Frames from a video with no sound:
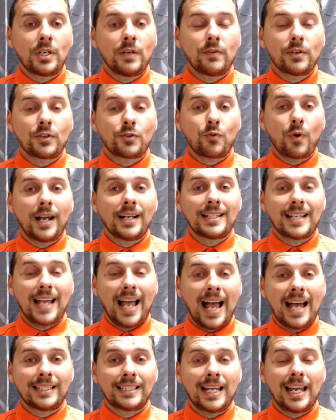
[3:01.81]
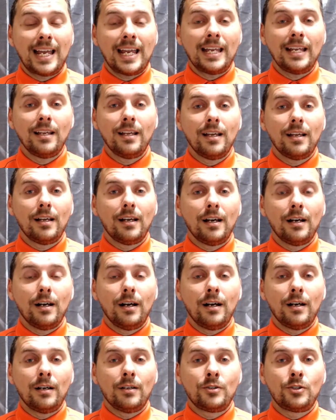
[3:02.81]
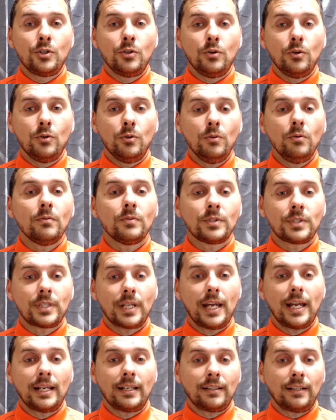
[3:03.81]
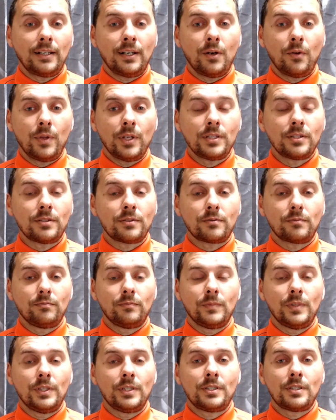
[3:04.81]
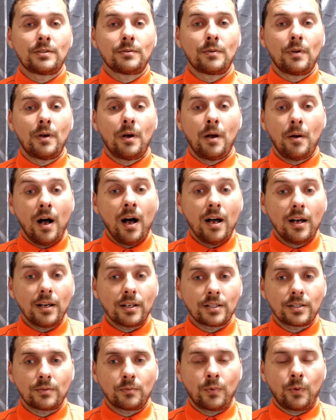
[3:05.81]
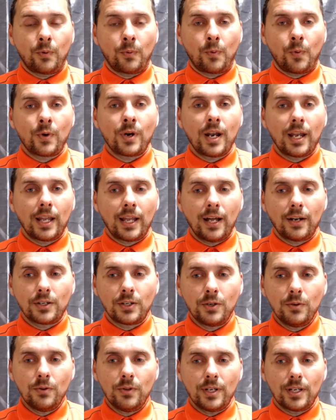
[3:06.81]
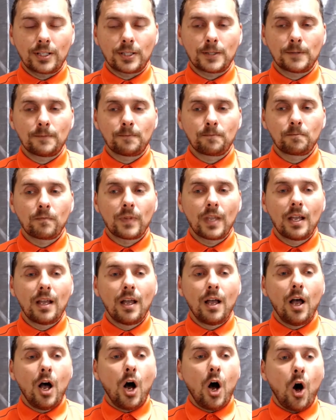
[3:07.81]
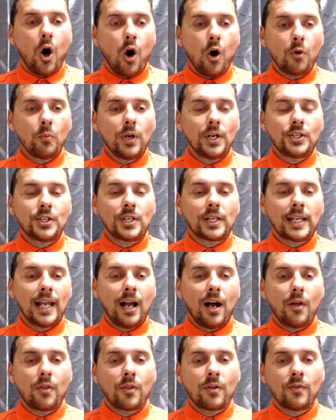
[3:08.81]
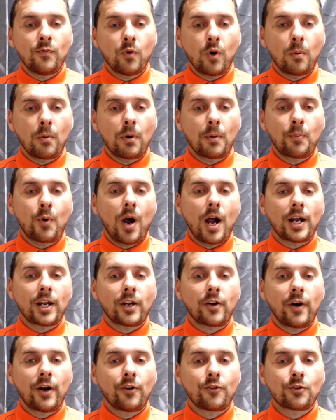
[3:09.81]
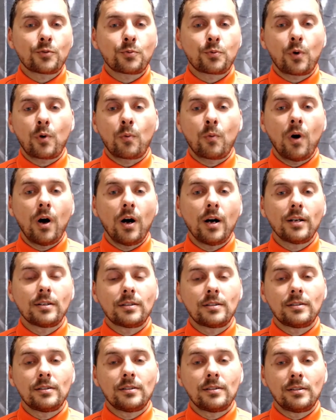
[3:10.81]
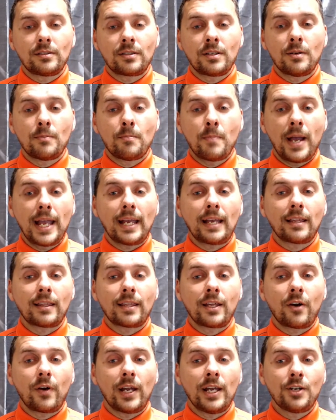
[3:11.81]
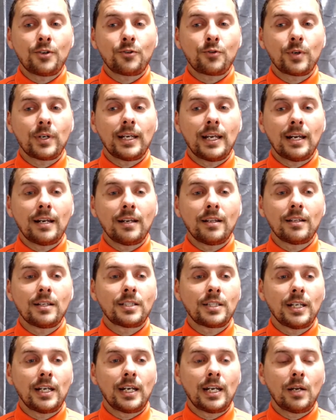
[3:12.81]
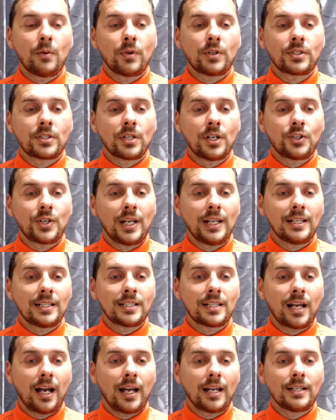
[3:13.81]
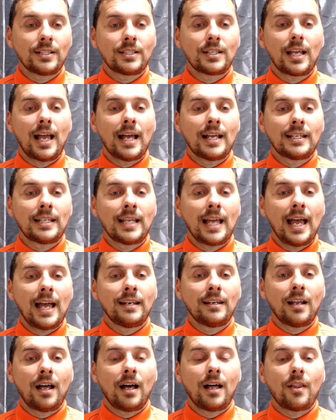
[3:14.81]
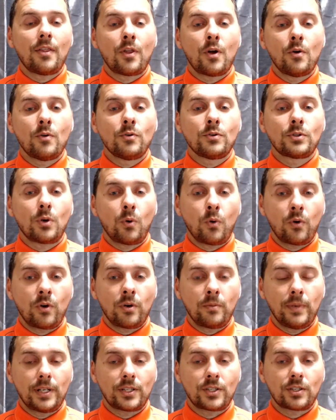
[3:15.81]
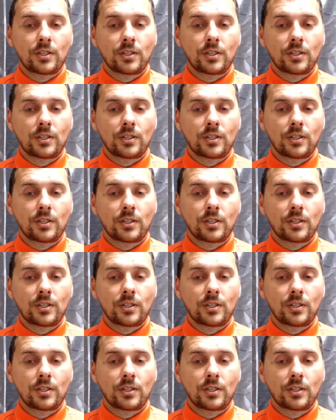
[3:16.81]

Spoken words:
writes as a Jew, saying, this is us. We're not allowed to do this. On which account the former procurators were wont to make their entry into the city with such ensigns as had not those ornaments.